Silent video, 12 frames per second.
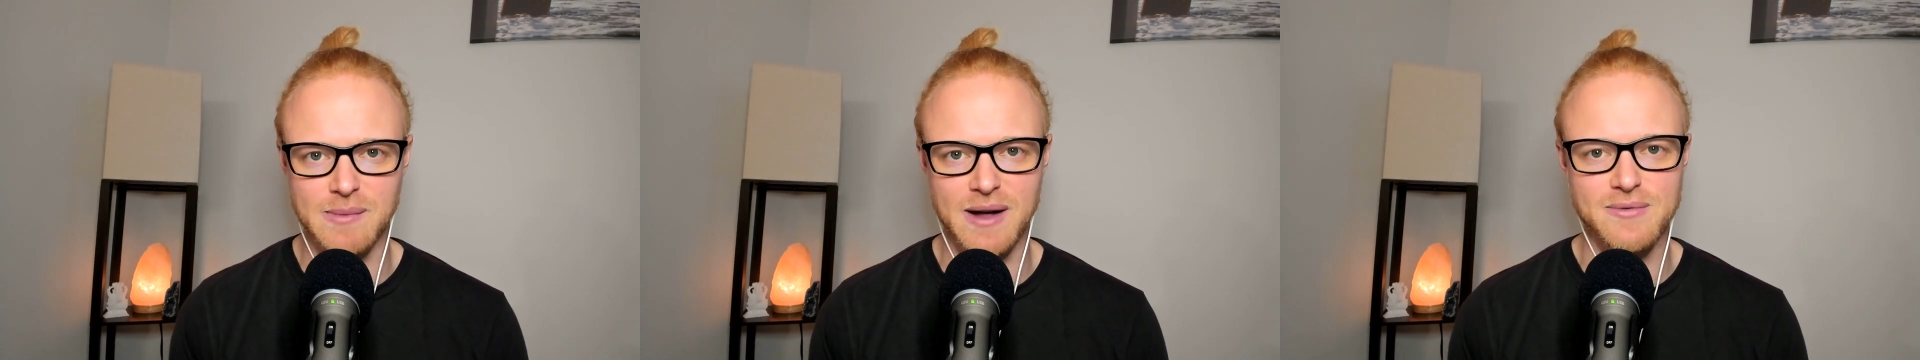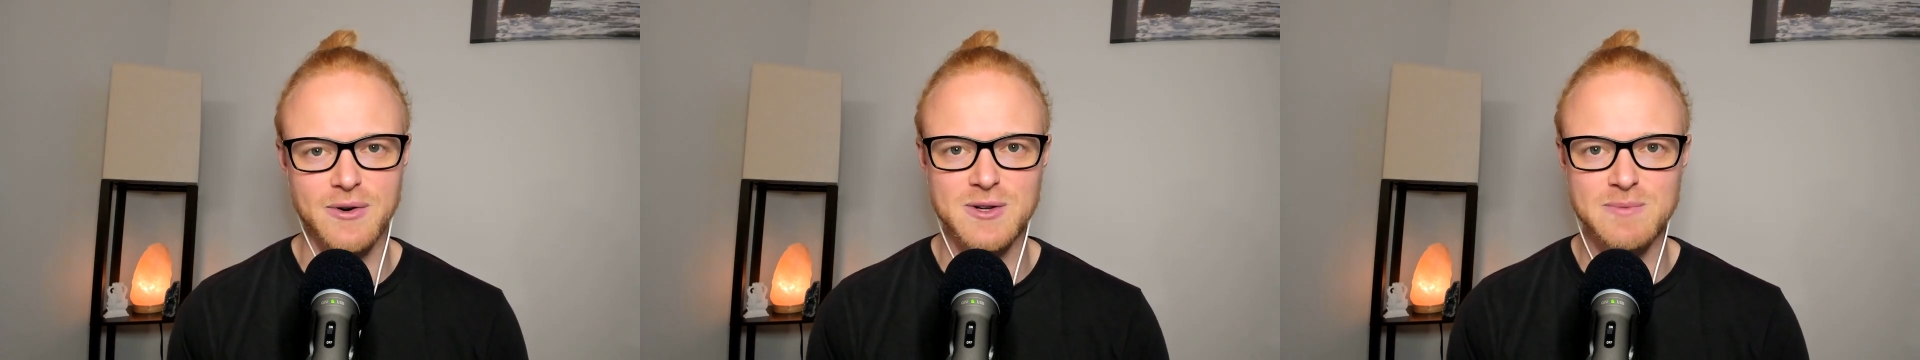my
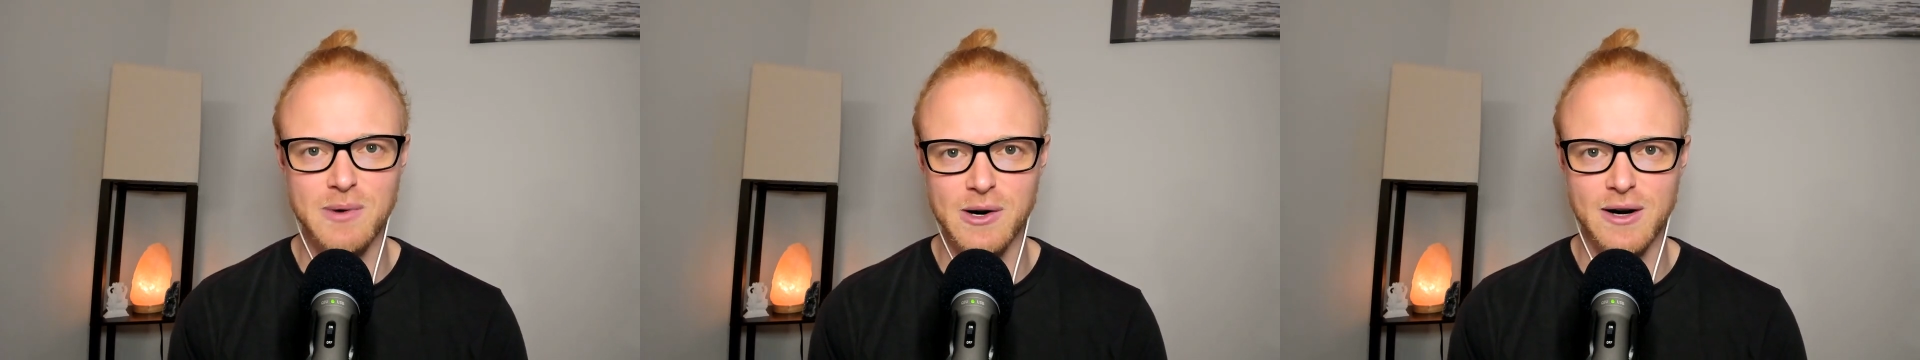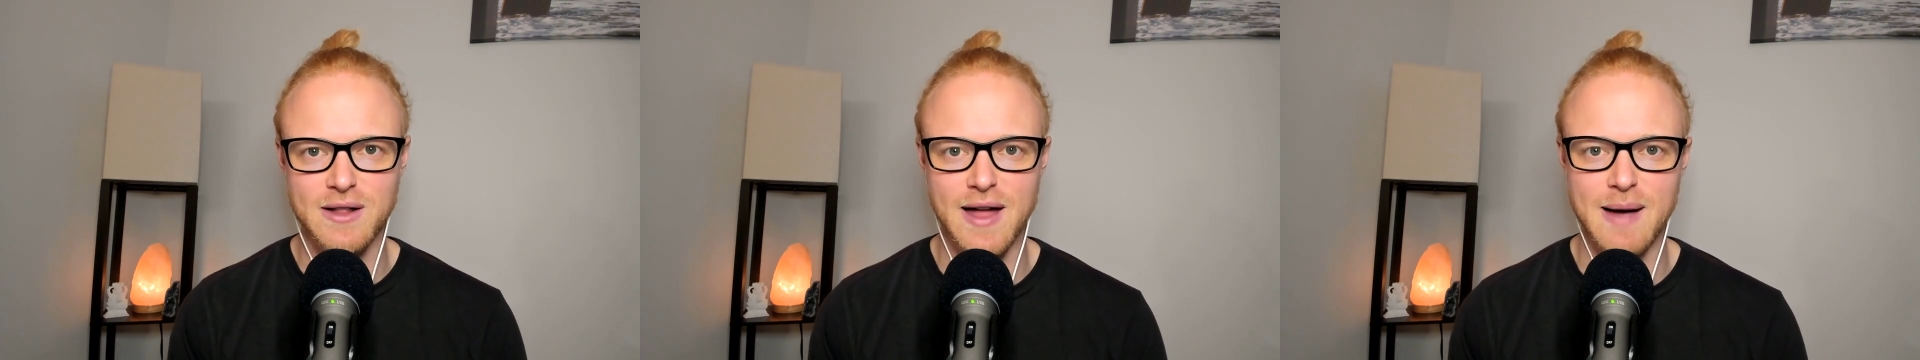first
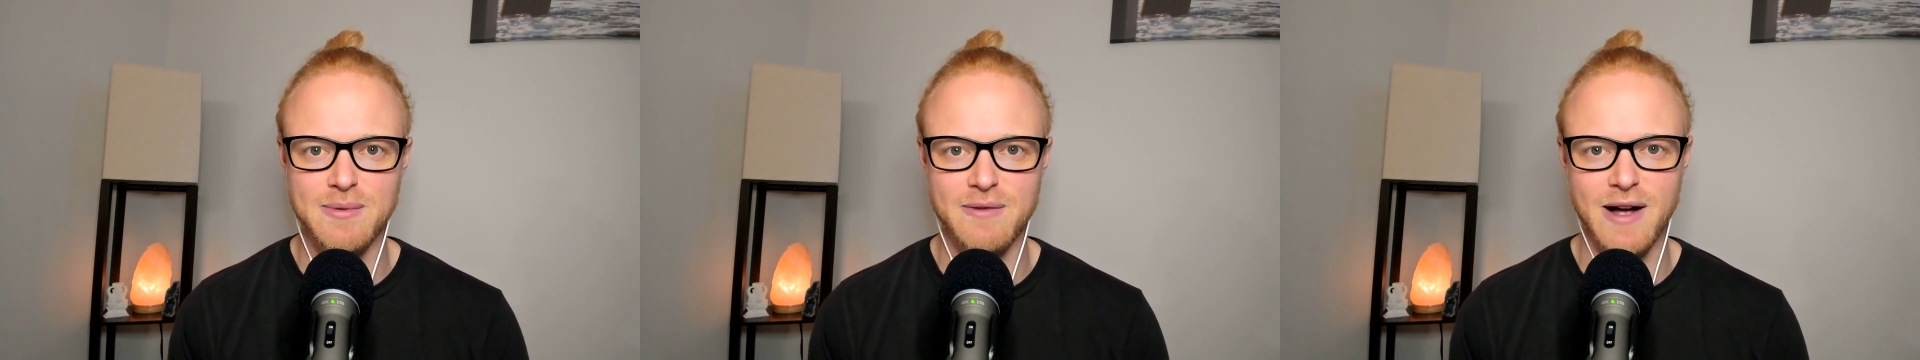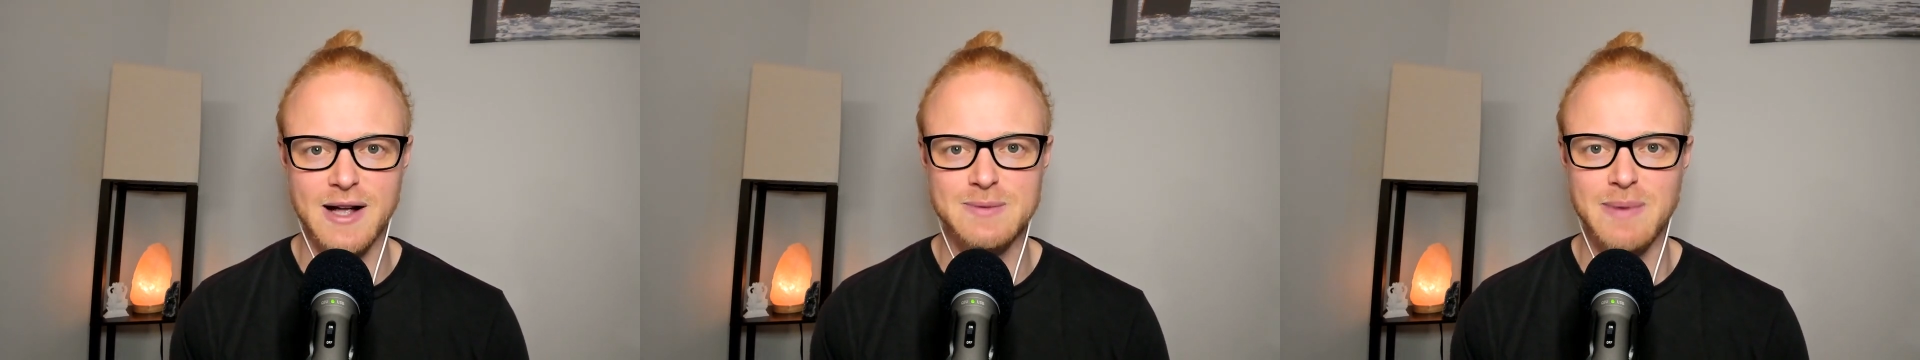book that
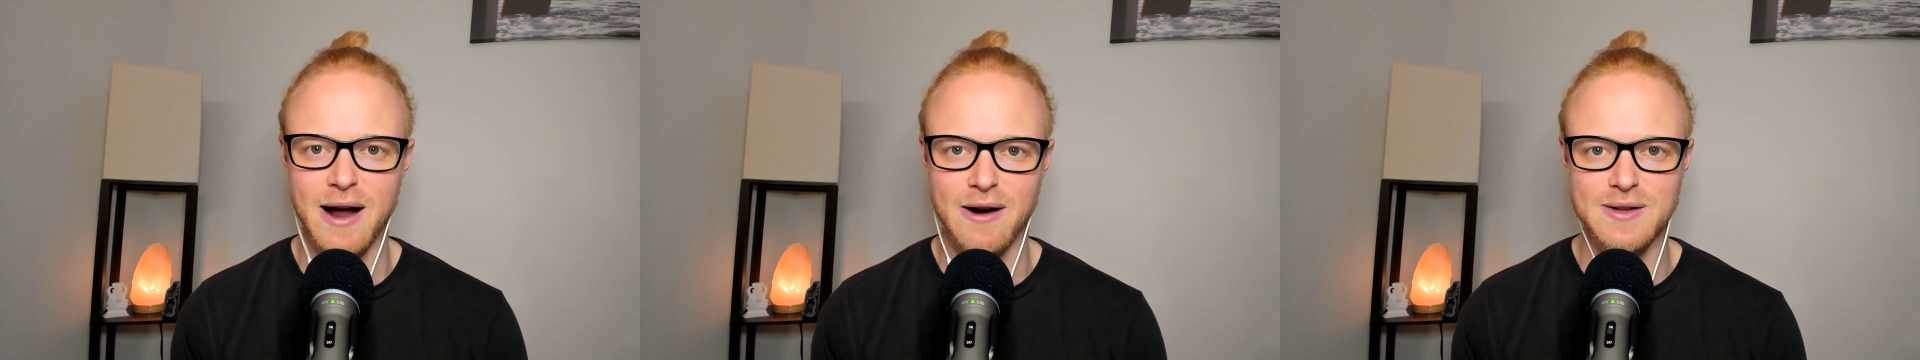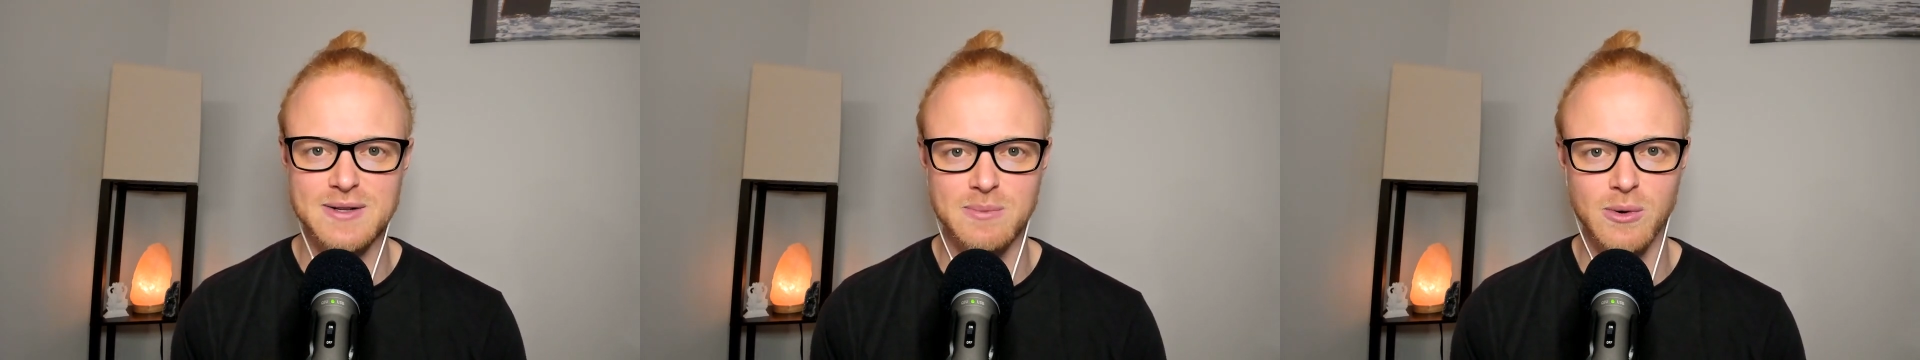provides
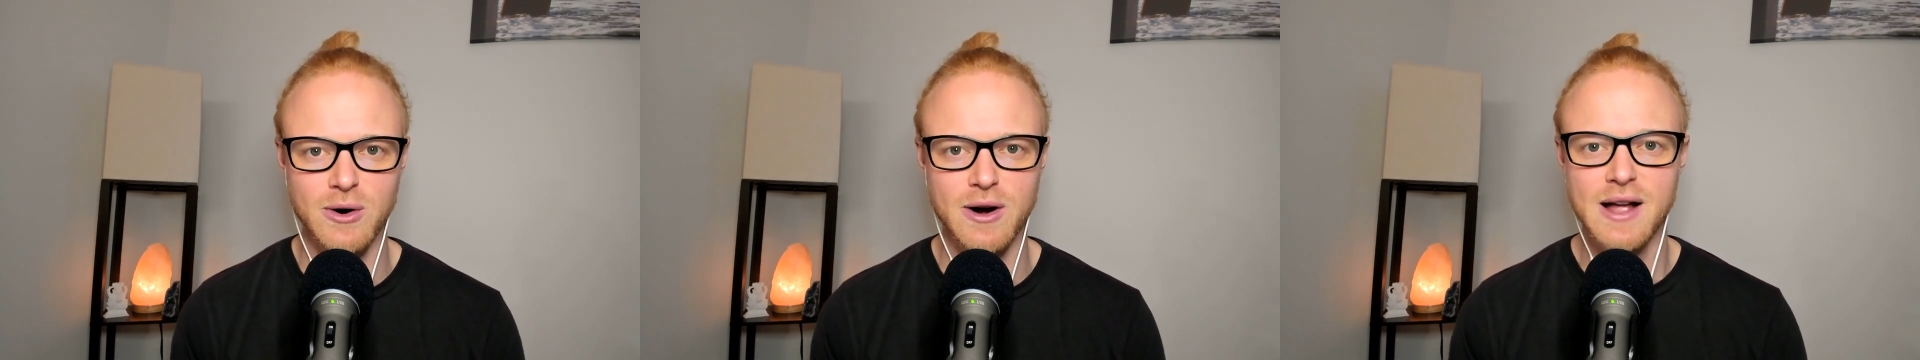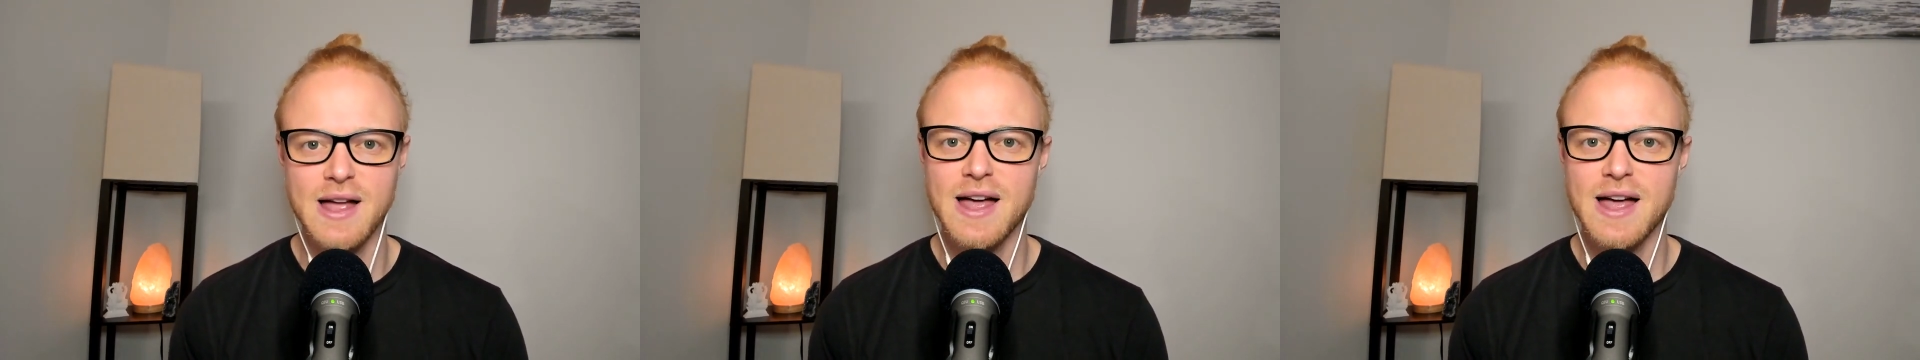parents more